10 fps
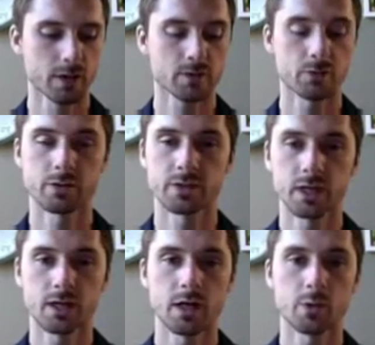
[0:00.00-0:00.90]
so you're
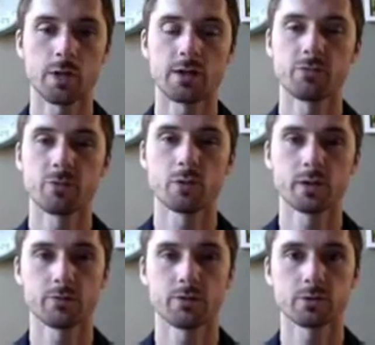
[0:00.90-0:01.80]
taking away 40
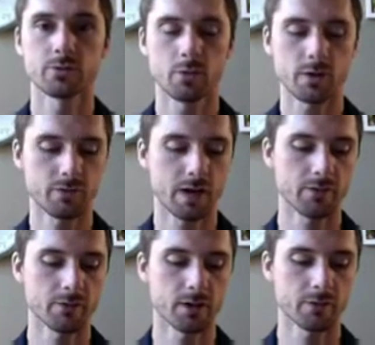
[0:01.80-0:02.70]
of those 45,
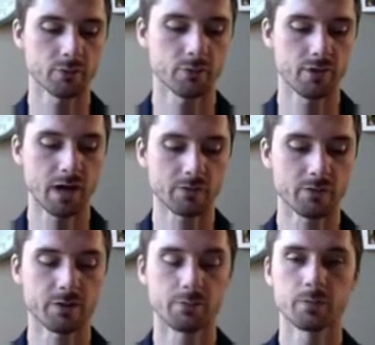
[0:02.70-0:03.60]
you're left with 5 of
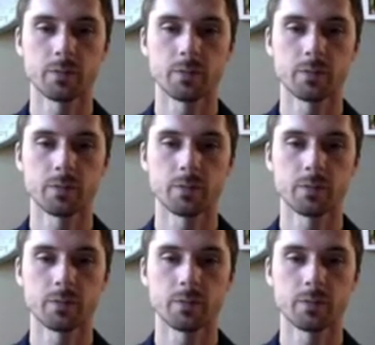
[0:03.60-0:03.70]
them.